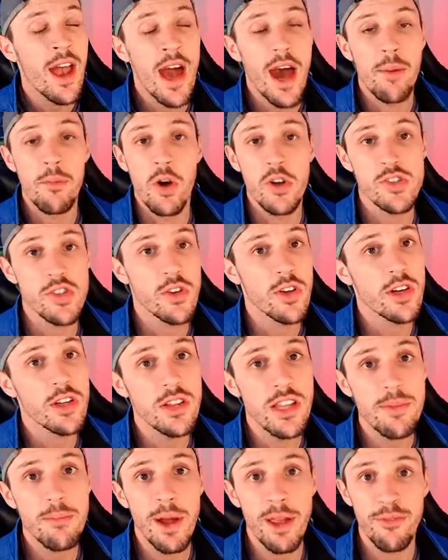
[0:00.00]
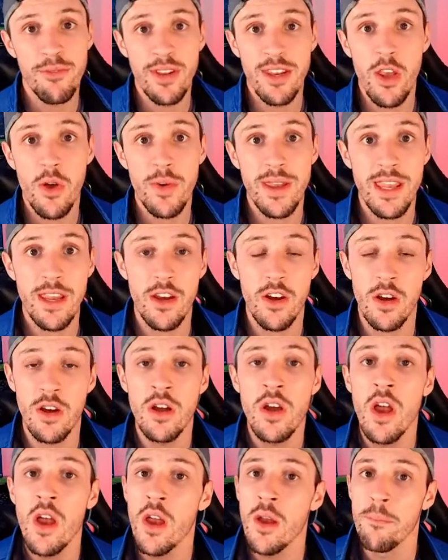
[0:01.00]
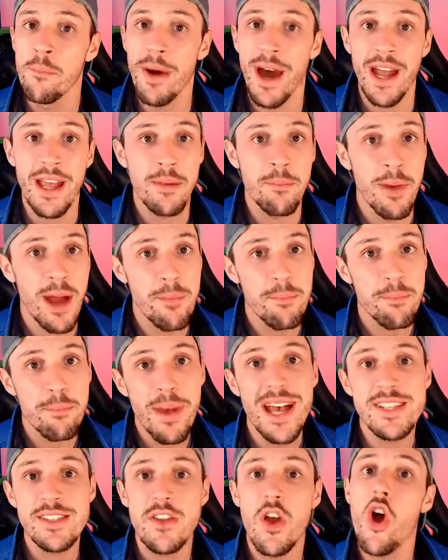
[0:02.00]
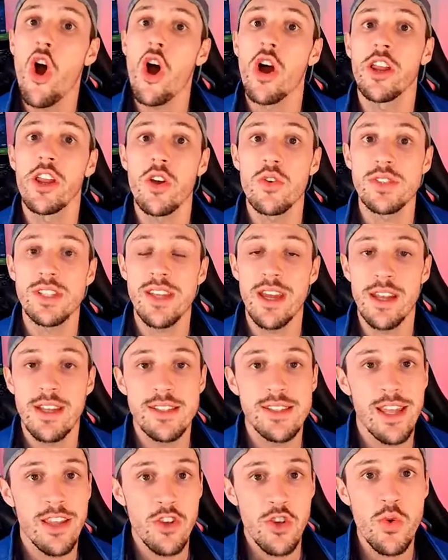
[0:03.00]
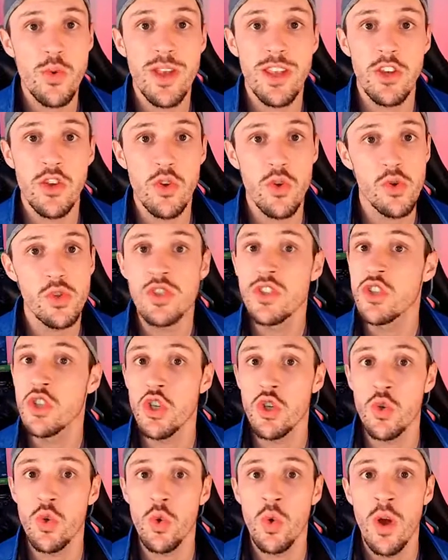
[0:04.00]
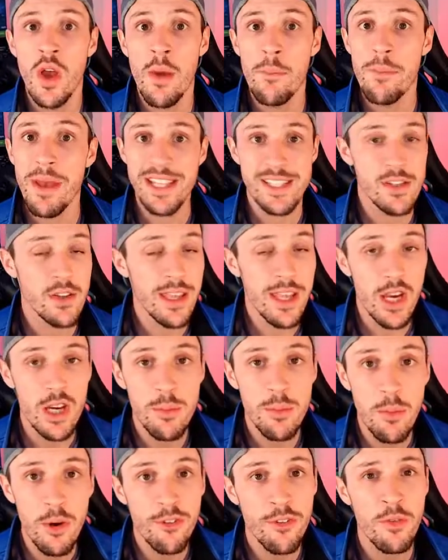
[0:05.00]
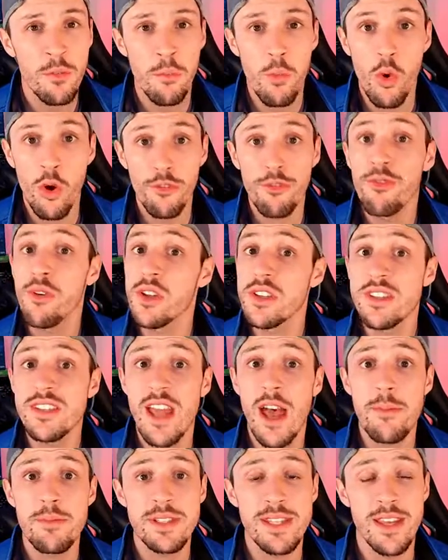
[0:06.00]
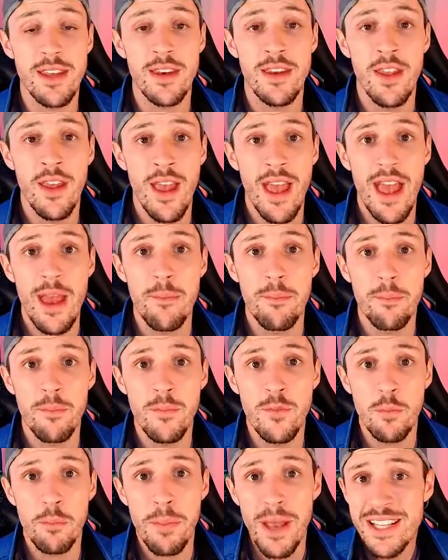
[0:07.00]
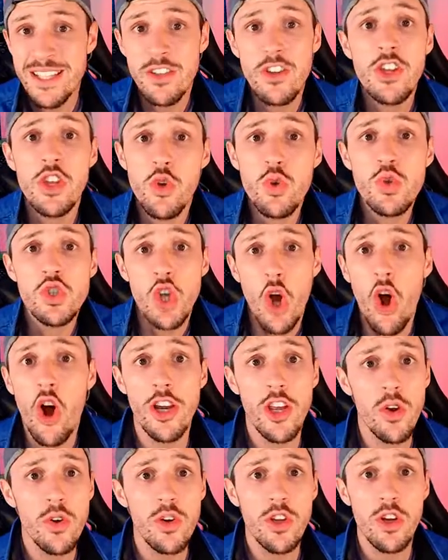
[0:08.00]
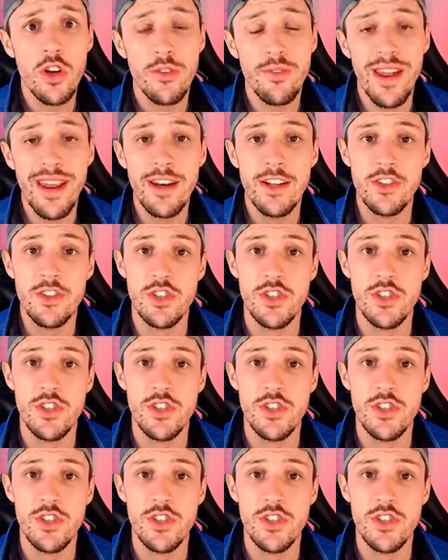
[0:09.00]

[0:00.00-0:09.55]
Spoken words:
I'm also going to leave my video here, my best audio settings that you can use to basically hear more footsteps and basically use audio to your advantage.